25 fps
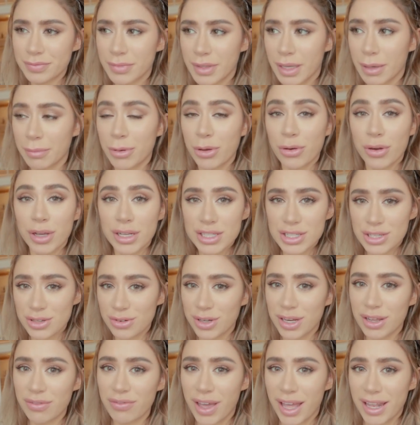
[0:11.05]
I'm going to
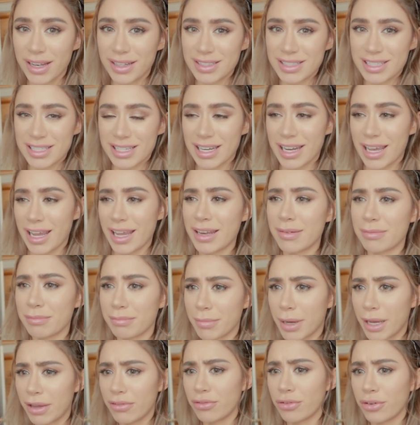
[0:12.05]
an event today
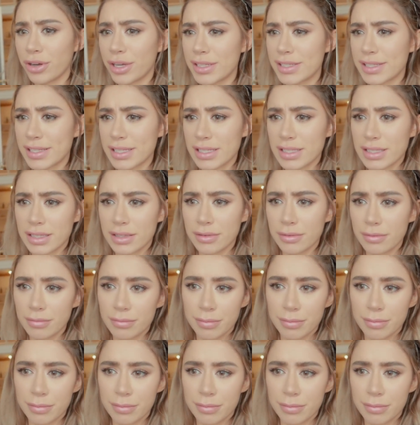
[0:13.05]
and my voice is